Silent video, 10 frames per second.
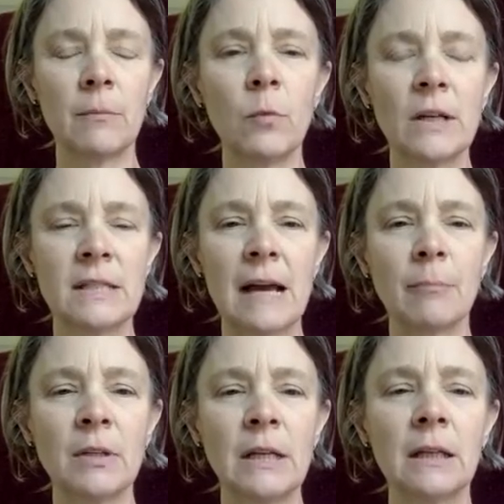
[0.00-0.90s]
what's
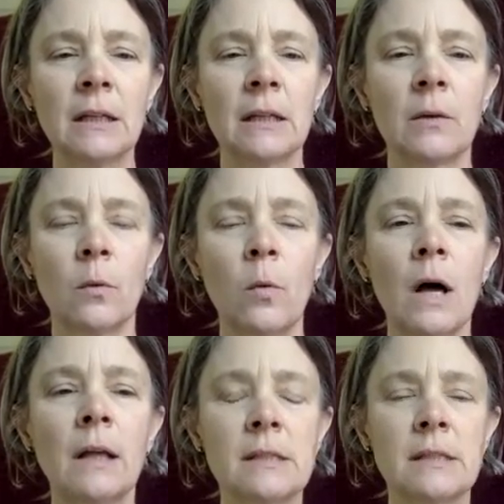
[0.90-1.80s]
happening
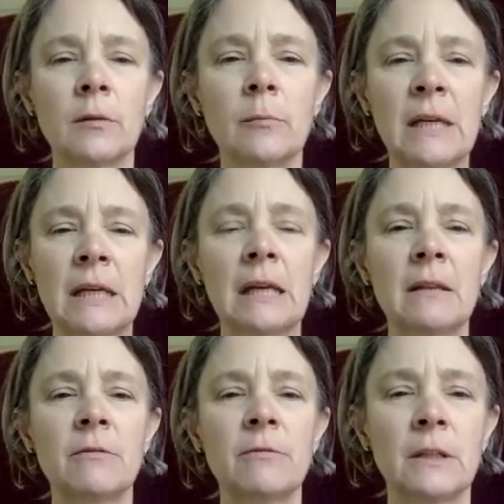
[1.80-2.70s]
while still being
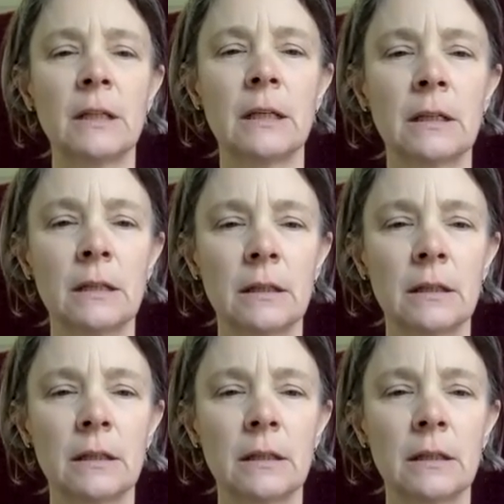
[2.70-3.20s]
in the feeling.